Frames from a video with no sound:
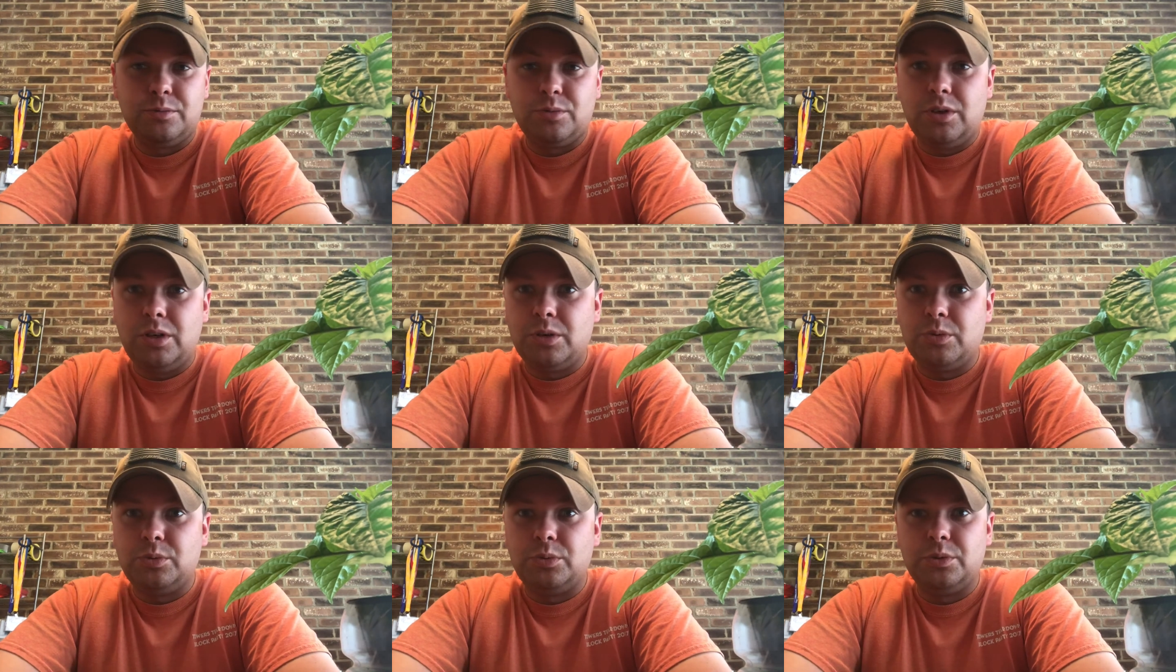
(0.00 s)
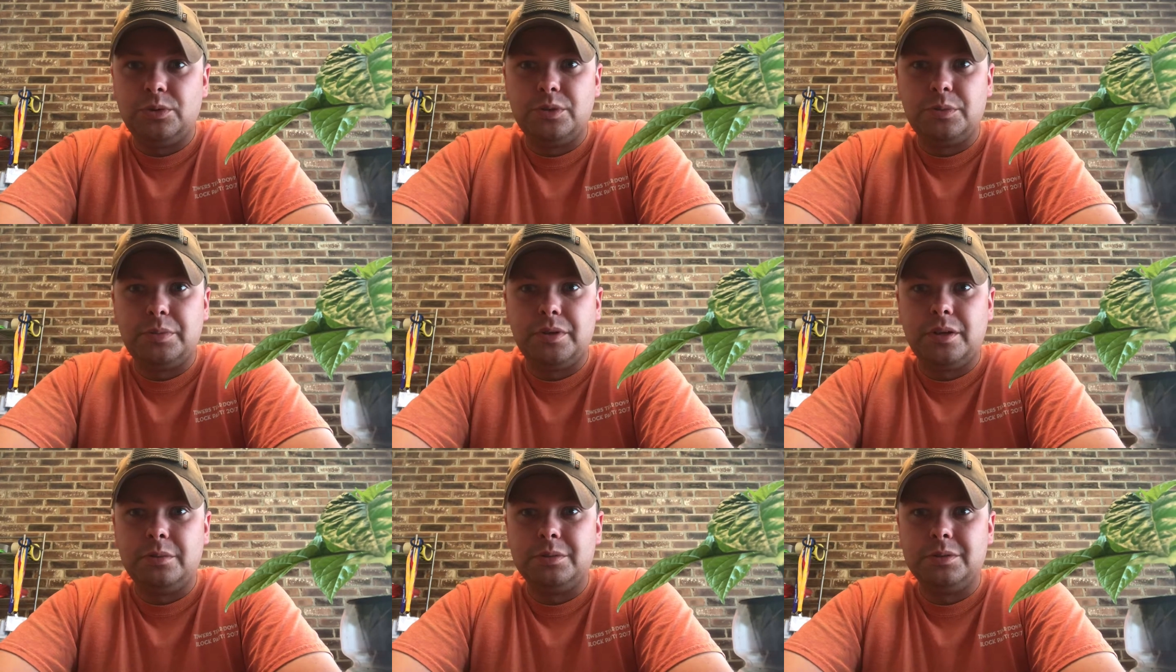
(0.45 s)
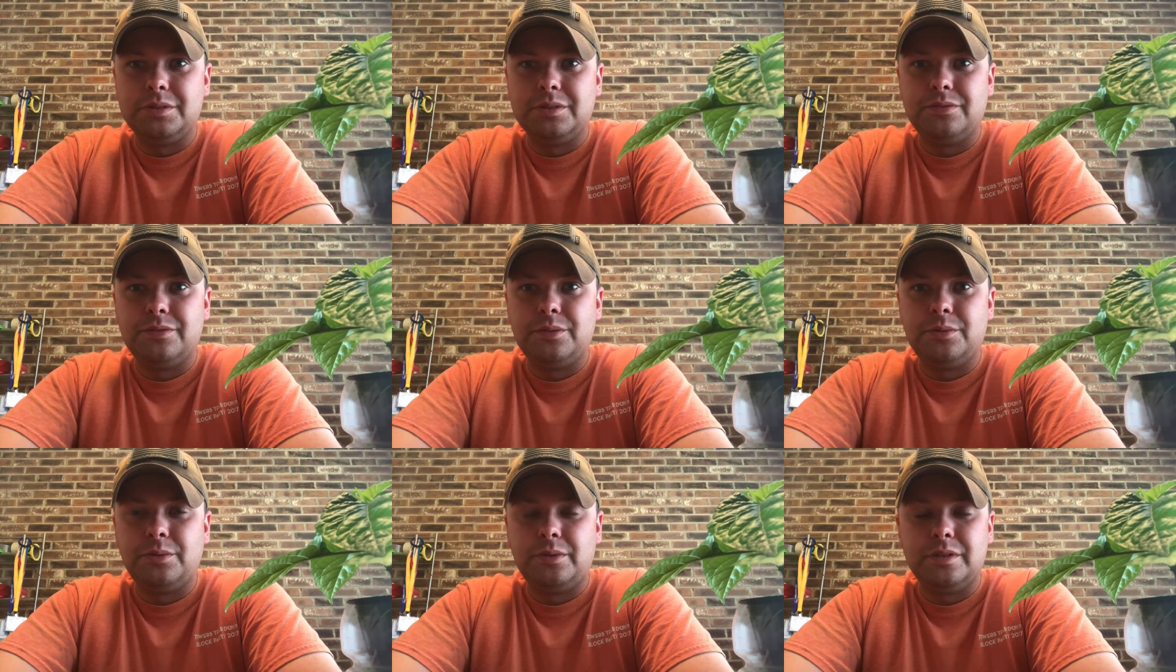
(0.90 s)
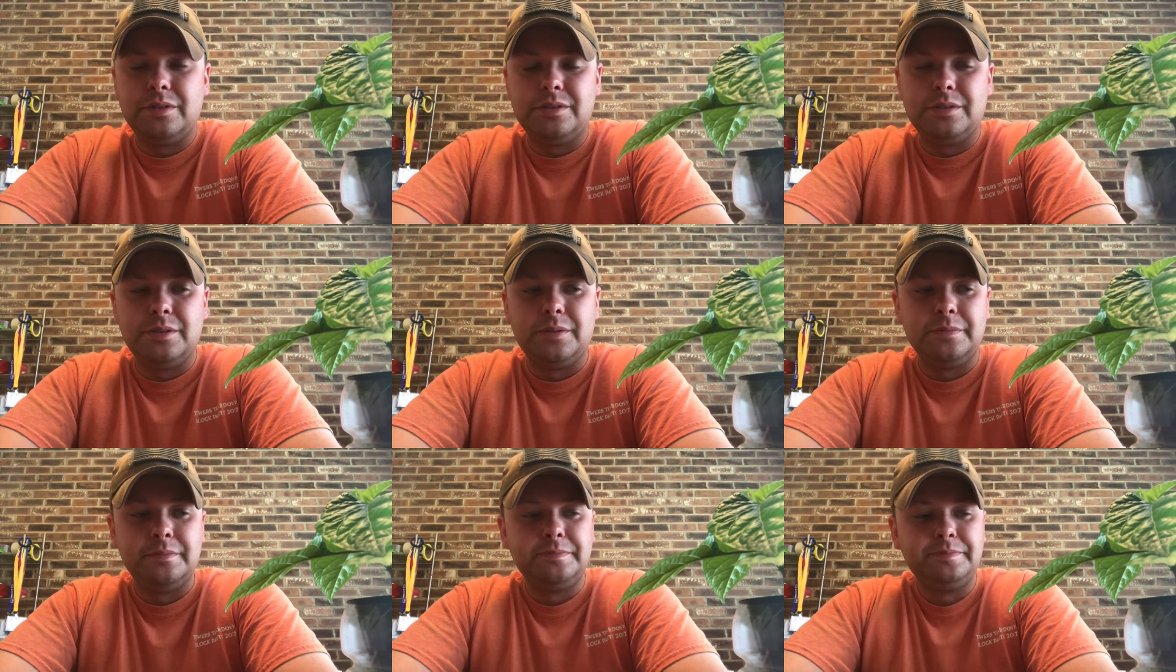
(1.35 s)
rock wool, the pebbles, if you wanted
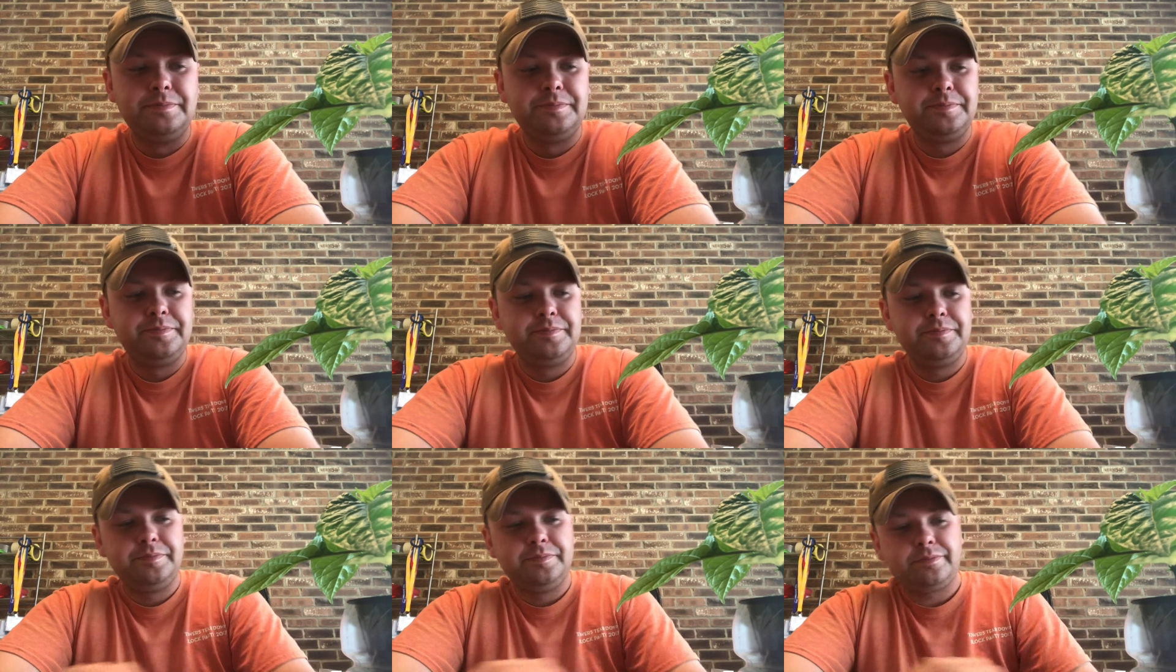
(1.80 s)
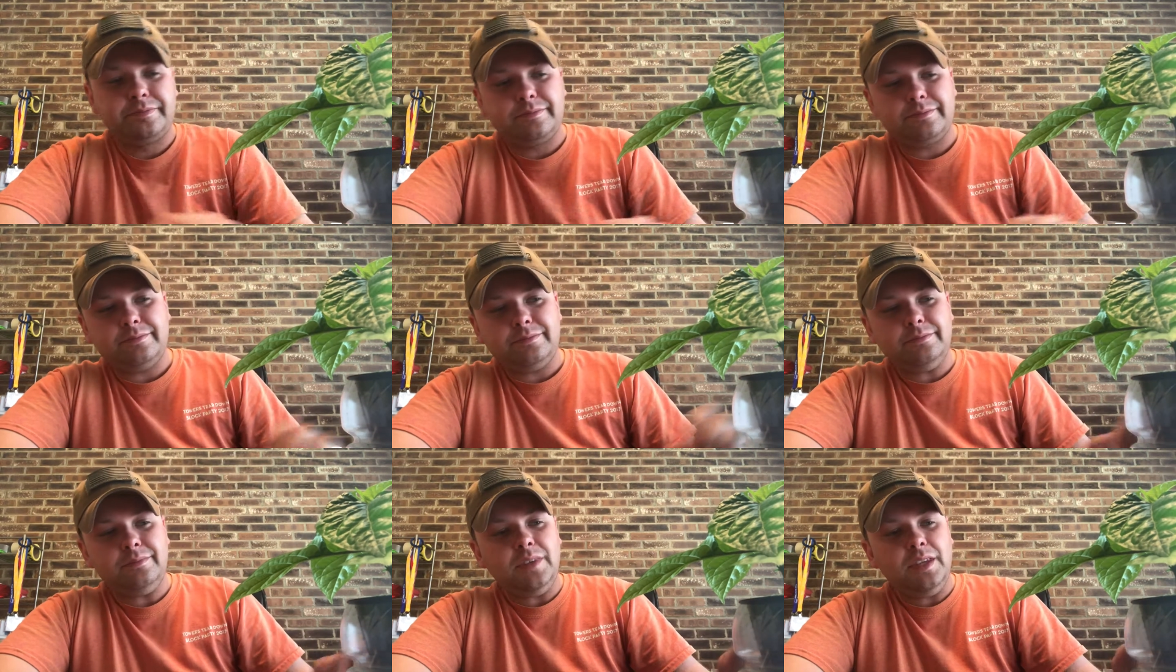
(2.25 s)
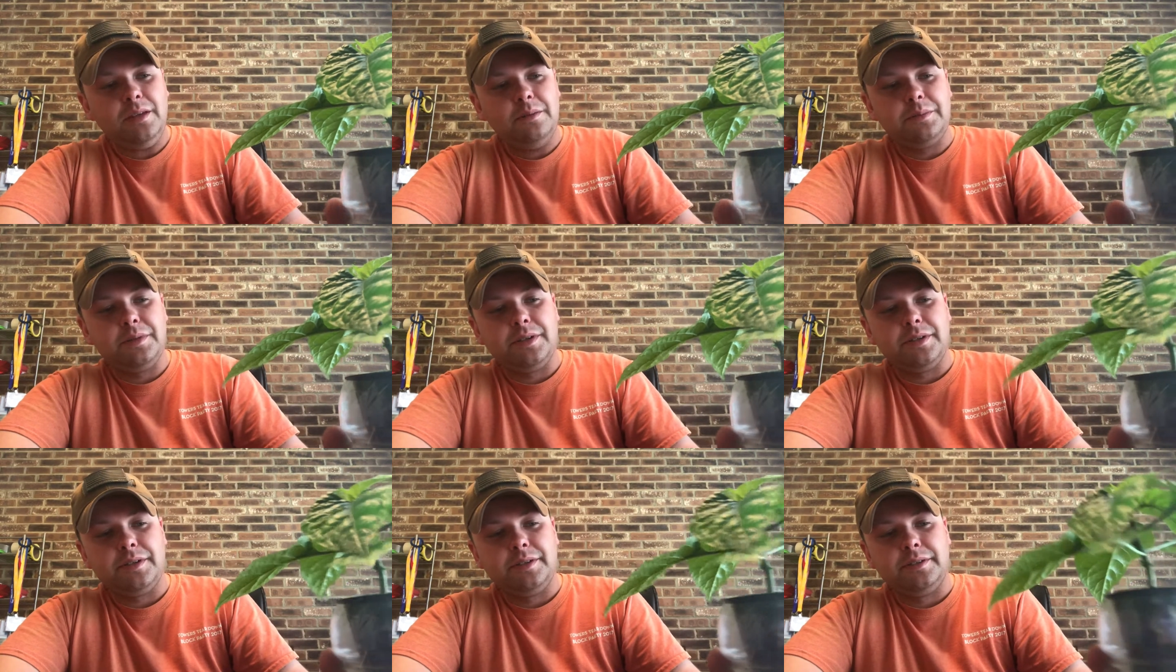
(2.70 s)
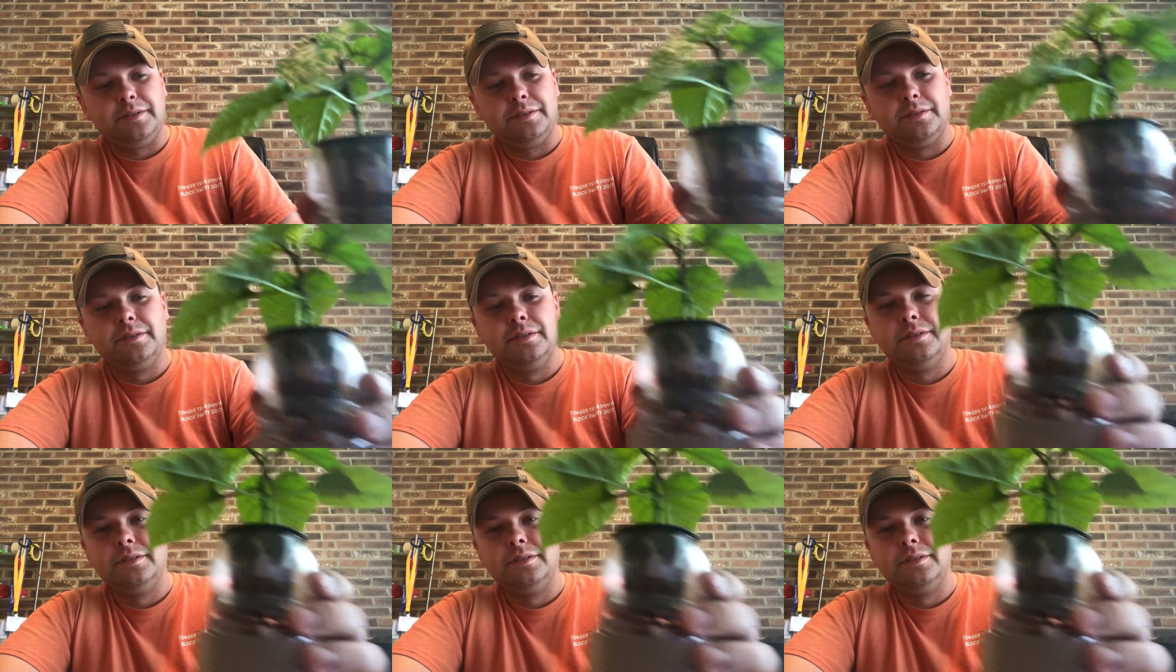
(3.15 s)
to. But